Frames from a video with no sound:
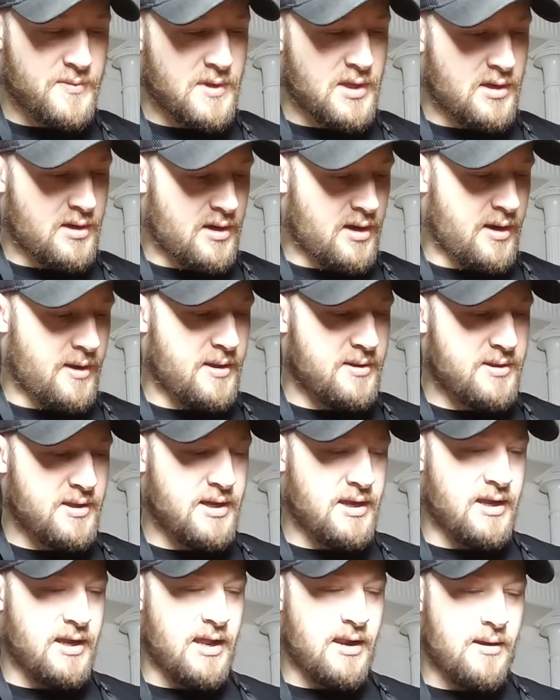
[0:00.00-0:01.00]
all right, I
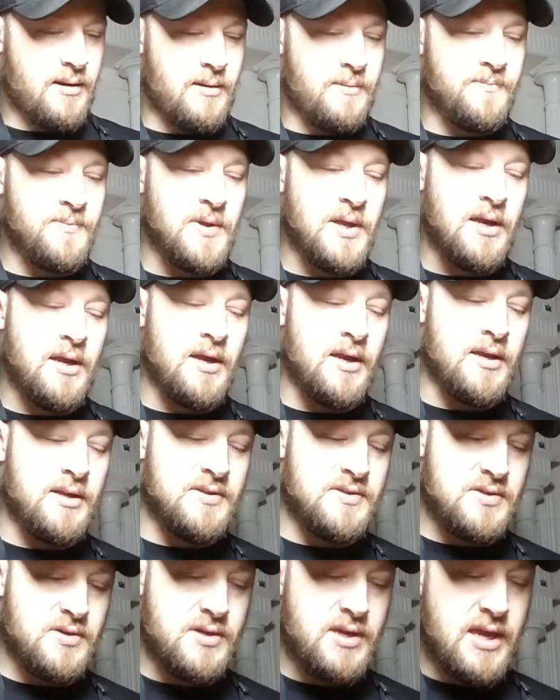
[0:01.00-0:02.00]
think I got it all.
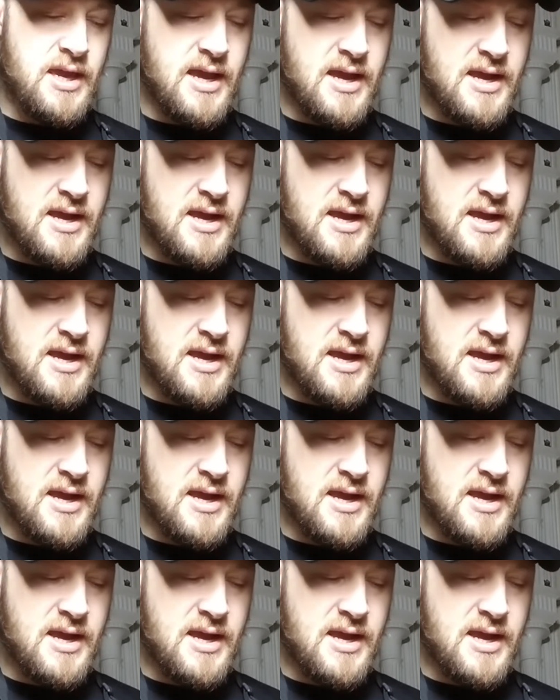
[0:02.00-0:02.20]
So he